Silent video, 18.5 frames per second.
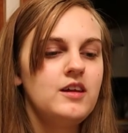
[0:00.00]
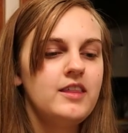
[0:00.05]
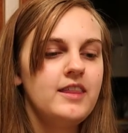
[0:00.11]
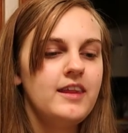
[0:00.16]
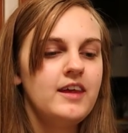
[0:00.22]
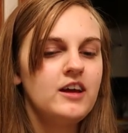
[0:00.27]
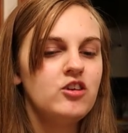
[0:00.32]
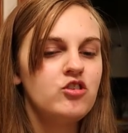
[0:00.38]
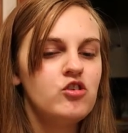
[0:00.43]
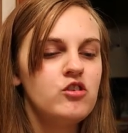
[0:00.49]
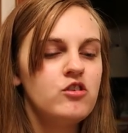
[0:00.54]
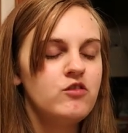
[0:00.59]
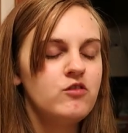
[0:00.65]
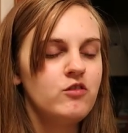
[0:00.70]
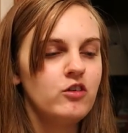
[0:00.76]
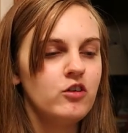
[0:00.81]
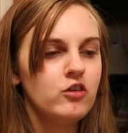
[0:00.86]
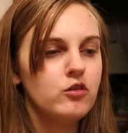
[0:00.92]
Like it just
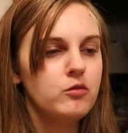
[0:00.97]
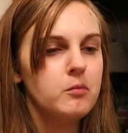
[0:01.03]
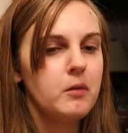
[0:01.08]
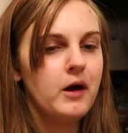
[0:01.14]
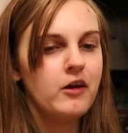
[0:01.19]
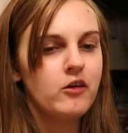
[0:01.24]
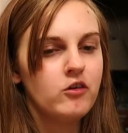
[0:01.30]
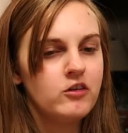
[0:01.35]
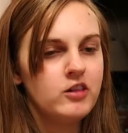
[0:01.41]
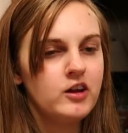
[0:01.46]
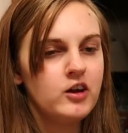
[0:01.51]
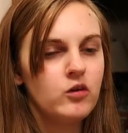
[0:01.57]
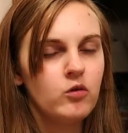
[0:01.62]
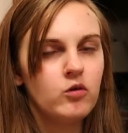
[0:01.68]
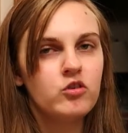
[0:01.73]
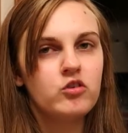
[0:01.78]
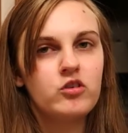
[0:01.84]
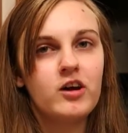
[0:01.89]
feels better, and then of
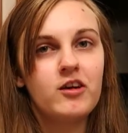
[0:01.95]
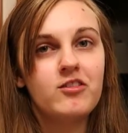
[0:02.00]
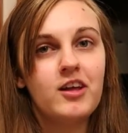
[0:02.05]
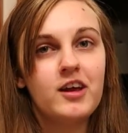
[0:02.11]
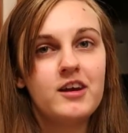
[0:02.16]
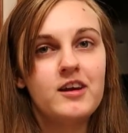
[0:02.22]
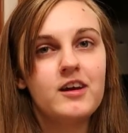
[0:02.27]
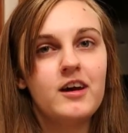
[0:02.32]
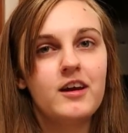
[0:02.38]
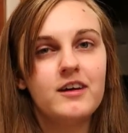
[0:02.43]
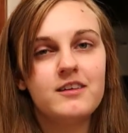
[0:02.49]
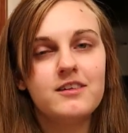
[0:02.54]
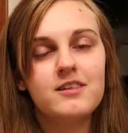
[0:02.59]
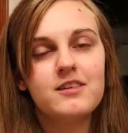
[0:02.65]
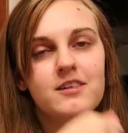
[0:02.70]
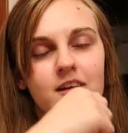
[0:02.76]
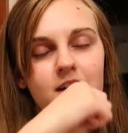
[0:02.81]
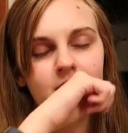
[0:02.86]
course you have that nice
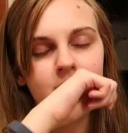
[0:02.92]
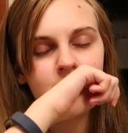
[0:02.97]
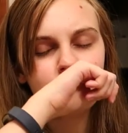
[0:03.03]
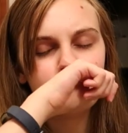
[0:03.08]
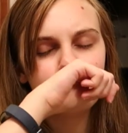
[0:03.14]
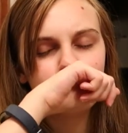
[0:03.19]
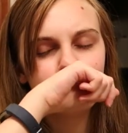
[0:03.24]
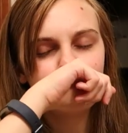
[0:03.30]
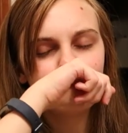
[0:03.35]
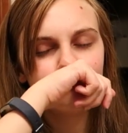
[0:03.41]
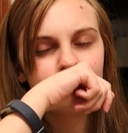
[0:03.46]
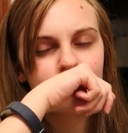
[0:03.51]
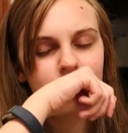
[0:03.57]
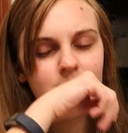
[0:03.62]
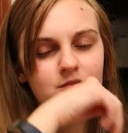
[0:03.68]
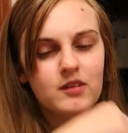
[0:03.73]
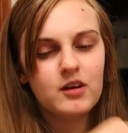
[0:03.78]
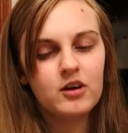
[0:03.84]
scent
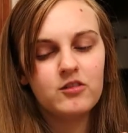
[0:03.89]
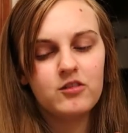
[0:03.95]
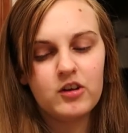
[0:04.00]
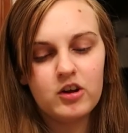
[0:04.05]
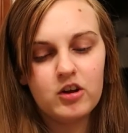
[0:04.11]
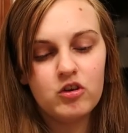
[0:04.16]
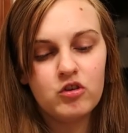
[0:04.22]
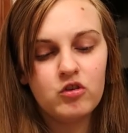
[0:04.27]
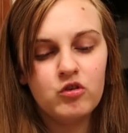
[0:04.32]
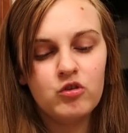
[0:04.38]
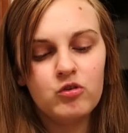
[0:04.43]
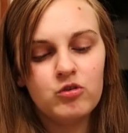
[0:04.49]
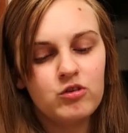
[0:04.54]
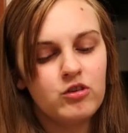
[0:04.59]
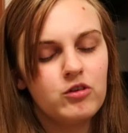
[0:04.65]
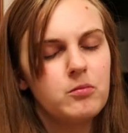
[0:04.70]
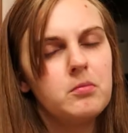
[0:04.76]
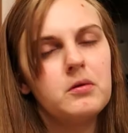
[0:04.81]
of like you
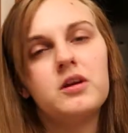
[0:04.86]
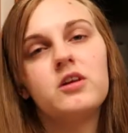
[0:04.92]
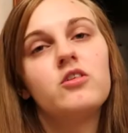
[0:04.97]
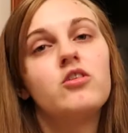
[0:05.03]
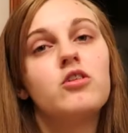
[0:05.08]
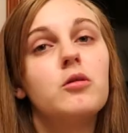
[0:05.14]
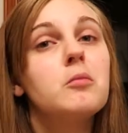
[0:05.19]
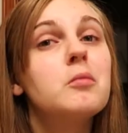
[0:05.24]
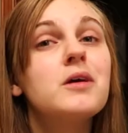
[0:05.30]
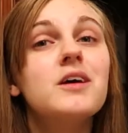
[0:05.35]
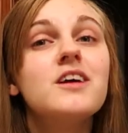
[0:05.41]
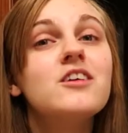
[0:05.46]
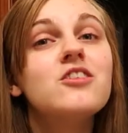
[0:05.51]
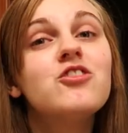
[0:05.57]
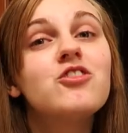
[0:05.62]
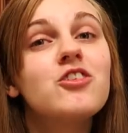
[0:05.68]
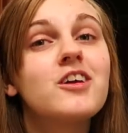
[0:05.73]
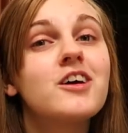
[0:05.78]
just been to the
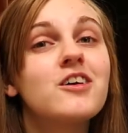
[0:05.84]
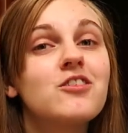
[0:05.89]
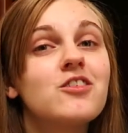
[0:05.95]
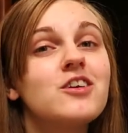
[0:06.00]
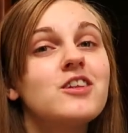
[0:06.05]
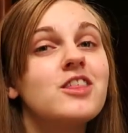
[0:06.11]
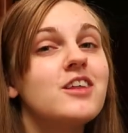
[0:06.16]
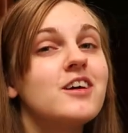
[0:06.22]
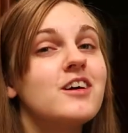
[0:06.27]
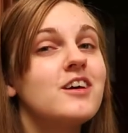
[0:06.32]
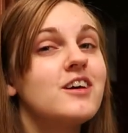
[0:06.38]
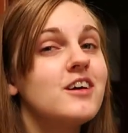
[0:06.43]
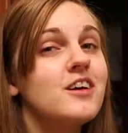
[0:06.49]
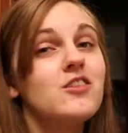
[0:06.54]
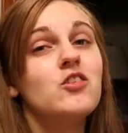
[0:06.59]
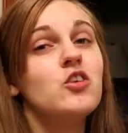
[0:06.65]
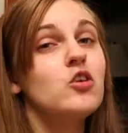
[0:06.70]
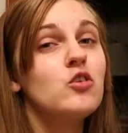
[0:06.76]
beach and everything,
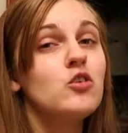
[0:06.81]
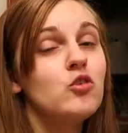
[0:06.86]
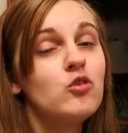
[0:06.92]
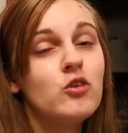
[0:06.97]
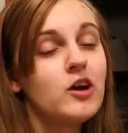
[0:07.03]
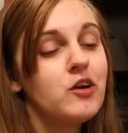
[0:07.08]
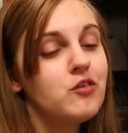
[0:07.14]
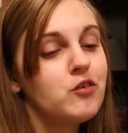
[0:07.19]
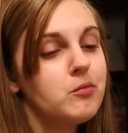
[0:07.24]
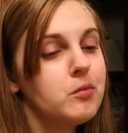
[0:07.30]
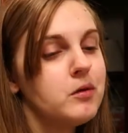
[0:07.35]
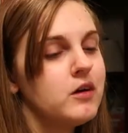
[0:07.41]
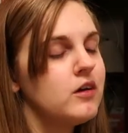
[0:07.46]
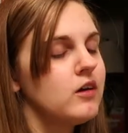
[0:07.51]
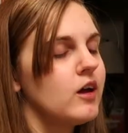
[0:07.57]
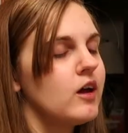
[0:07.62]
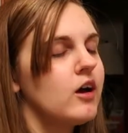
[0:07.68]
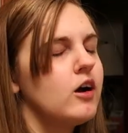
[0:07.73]
even though you never been,
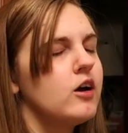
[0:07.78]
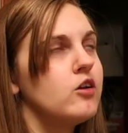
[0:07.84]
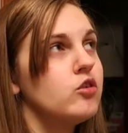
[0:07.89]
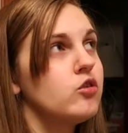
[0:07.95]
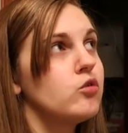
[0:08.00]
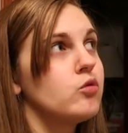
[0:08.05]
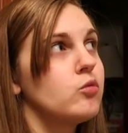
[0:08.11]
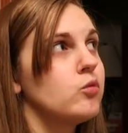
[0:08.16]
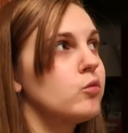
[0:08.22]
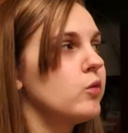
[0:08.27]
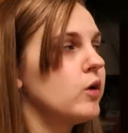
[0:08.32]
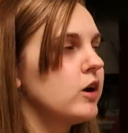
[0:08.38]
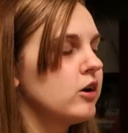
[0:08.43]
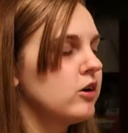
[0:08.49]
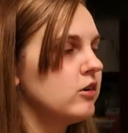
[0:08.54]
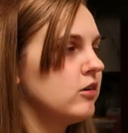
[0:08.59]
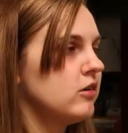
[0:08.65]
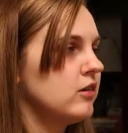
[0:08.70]
like I
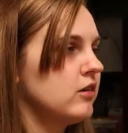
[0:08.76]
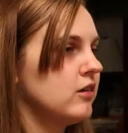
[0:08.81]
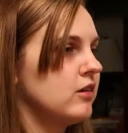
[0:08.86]
swear.